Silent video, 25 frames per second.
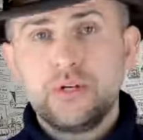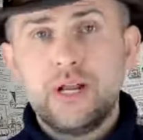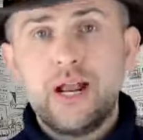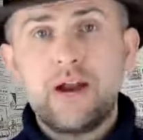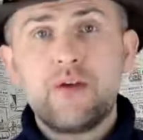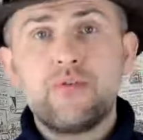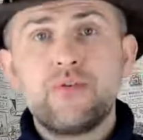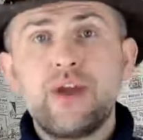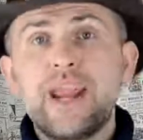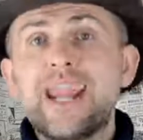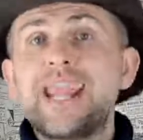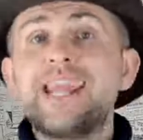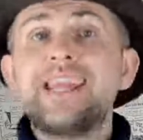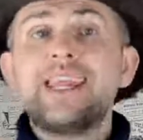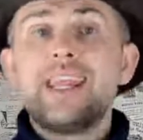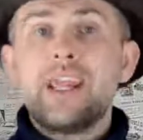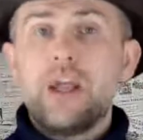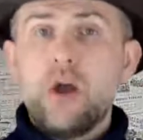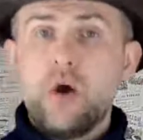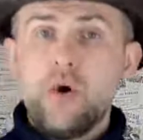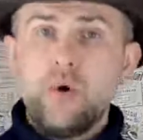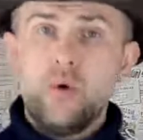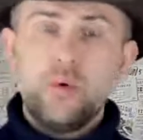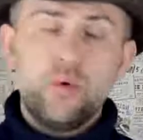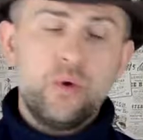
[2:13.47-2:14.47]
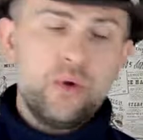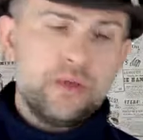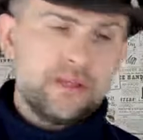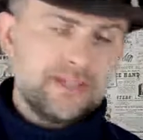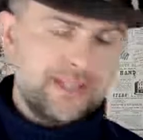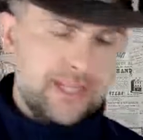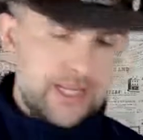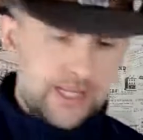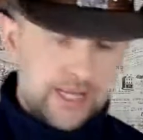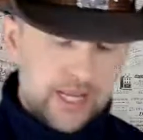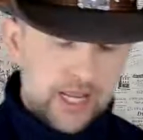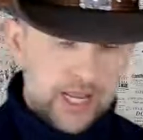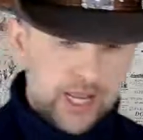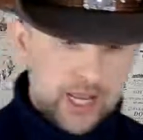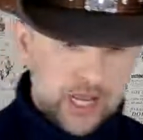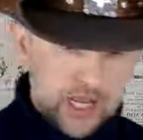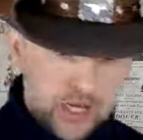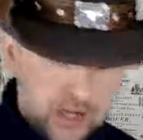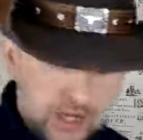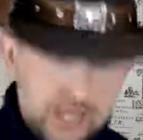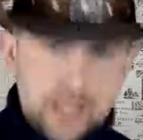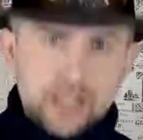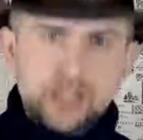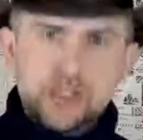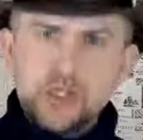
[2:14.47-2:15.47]
A radio. It's like
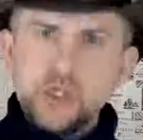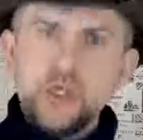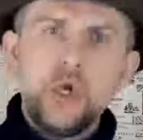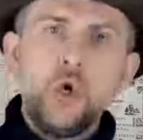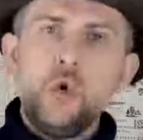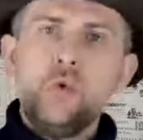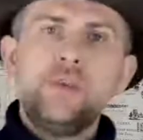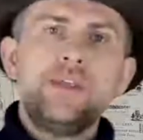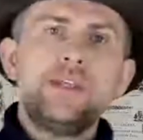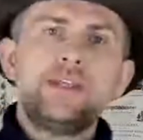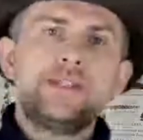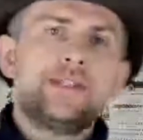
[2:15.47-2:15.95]
you need to know these